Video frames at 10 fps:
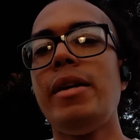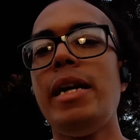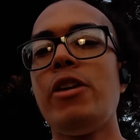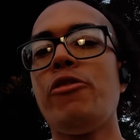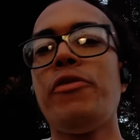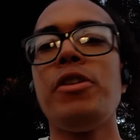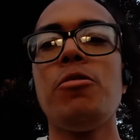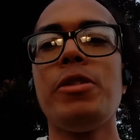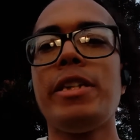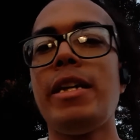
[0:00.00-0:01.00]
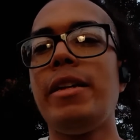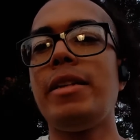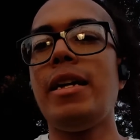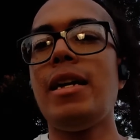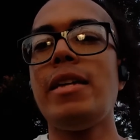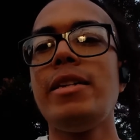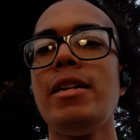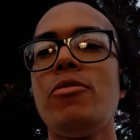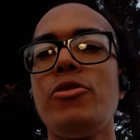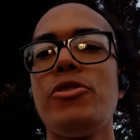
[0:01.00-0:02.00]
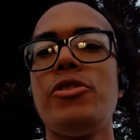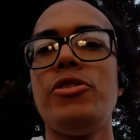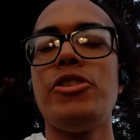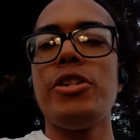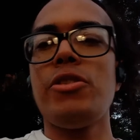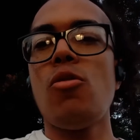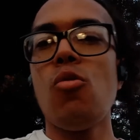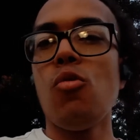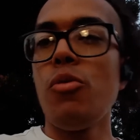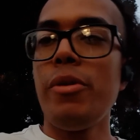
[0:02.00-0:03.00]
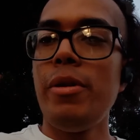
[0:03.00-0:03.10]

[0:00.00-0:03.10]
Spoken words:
interfered with anything. I think it was just old.